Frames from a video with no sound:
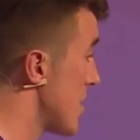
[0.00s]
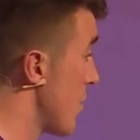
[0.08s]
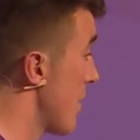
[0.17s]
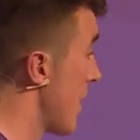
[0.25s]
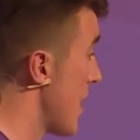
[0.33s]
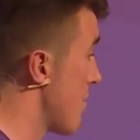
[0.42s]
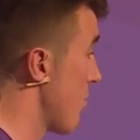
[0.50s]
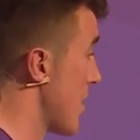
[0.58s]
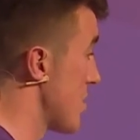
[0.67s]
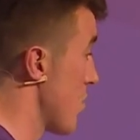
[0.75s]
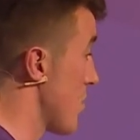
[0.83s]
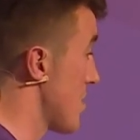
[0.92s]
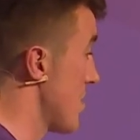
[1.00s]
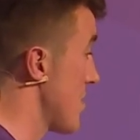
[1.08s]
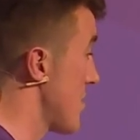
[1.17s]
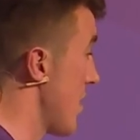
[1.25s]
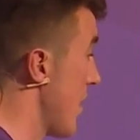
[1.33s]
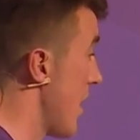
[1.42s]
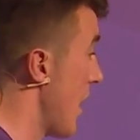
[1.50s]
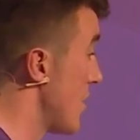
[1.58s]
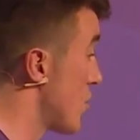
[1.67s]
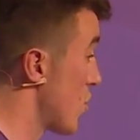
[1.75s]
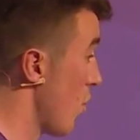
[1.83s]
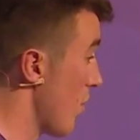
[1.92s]
So we have a heap of resources that
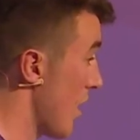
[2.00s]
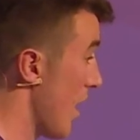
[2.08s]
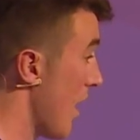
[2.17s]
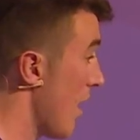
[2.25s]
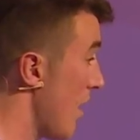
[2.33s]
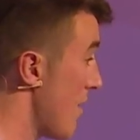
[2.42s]
ensure